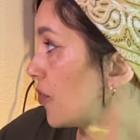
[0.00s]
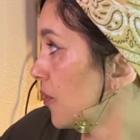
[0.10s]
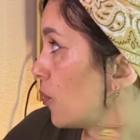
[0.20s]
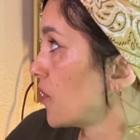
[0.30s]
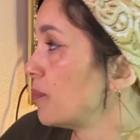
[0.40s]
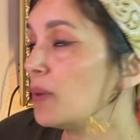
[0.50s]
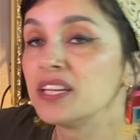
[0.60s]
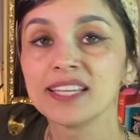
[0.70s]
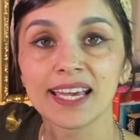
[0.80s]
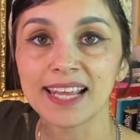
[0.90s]
or the
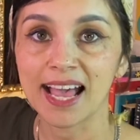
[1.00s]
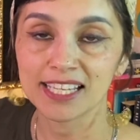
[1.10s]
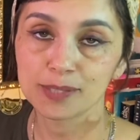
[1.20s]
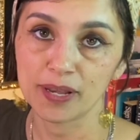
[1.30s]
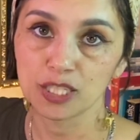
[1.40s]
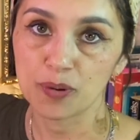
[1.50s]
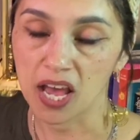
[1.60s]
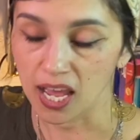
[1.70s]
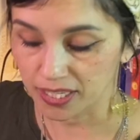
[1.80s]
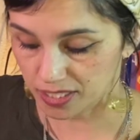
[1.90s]
mundane aspect
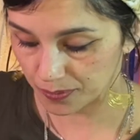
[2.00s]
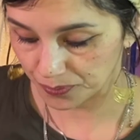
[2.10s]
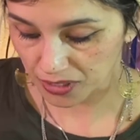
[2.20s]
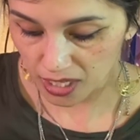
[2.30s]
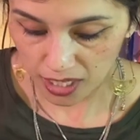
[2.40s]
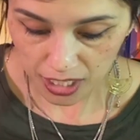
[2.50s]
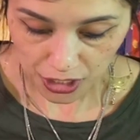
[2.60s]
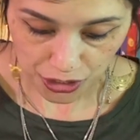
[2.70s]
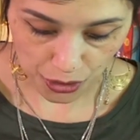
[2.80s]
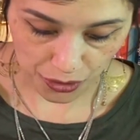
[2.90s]
behind.
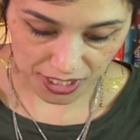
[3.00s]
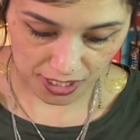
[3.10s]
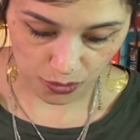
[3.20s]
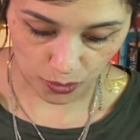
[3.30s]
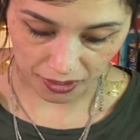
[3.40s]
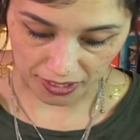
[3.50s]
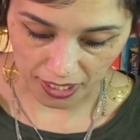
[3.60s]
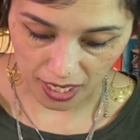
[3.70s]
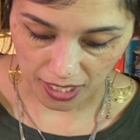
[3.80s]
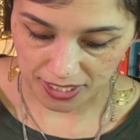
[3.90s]
So this is
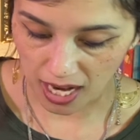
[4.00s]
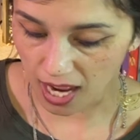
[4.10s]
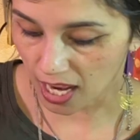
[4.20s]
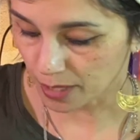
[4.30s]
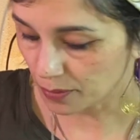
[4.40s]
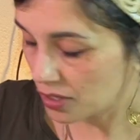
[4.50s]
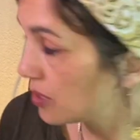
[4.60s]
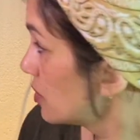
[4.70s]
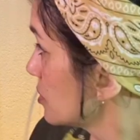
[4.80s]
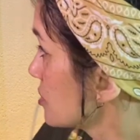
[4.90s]
really a time.
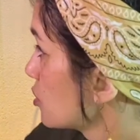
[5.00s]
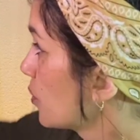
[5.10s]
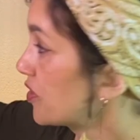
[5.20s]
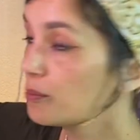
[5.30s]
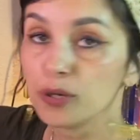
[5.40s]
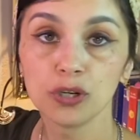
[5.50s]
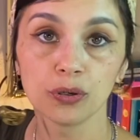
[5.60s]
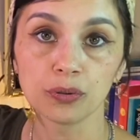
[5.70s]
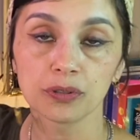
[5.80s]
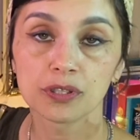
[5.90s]
So when the
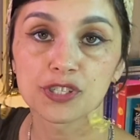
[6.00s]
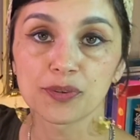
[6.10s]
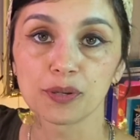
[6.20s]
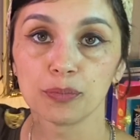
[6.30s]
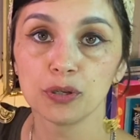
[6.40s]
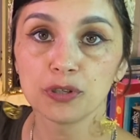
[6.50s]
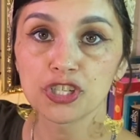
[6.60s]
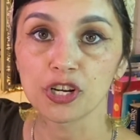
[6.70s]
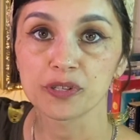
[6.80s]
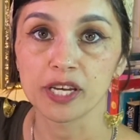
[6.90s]
moon
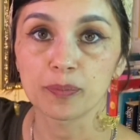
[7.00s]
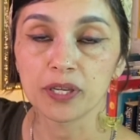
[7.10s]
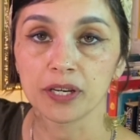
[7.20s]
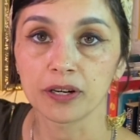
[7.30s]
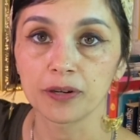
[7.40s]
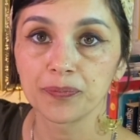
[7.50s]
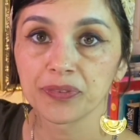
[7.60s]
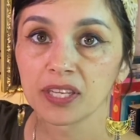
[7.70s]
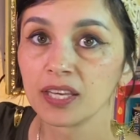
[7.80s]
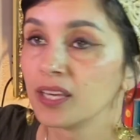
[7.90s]
shows up here,
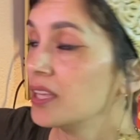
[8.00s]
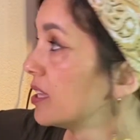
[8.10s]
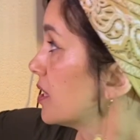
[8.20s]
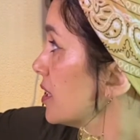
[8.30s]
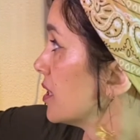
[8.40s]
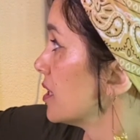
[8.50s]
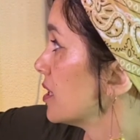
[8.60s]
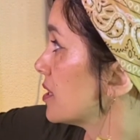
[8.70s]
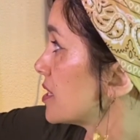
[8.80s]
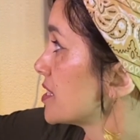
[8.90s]

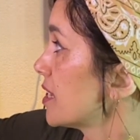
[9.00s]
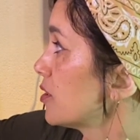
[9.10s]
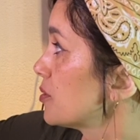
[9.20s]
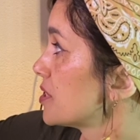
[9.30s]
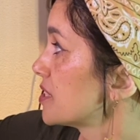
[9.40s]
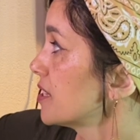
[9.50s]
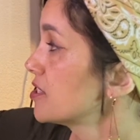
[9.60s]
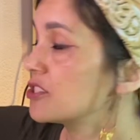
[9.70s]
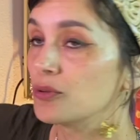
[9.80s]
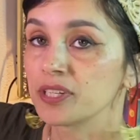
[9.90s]
the sun's
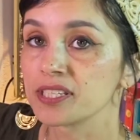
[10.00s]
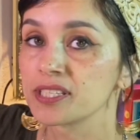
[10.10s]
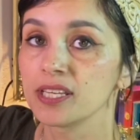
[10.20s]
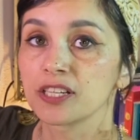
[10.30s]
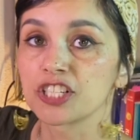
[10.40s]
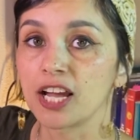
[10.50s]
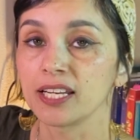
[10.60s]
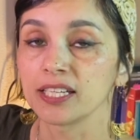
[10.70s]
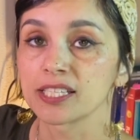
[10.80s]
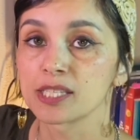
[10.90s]
doing its thing,
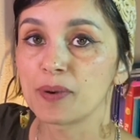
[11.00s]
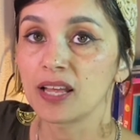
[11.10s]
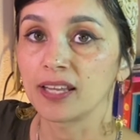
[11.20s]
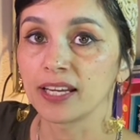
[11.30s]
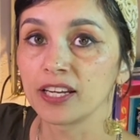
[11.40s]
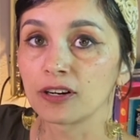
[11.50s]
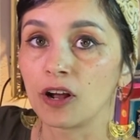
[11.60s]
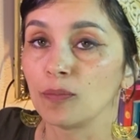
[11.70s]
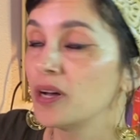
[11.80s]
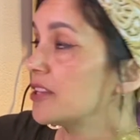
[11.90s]
shining its spotlight here
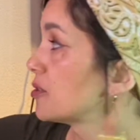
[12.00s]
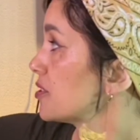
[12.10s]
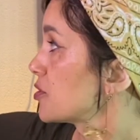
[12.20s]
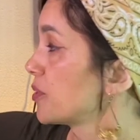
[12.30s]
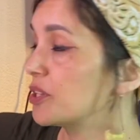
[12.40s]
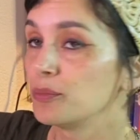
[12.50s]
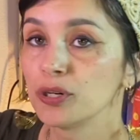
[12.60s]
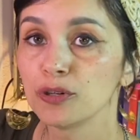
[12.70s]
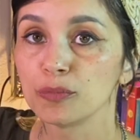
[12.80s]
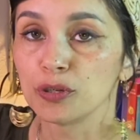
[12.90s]
all month. So when the
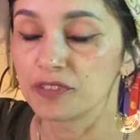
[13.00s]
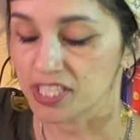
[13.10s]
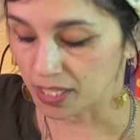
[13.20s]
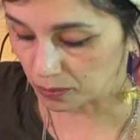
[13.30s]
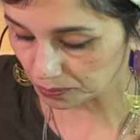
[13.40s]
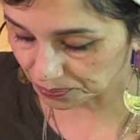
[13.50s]
moon moves in,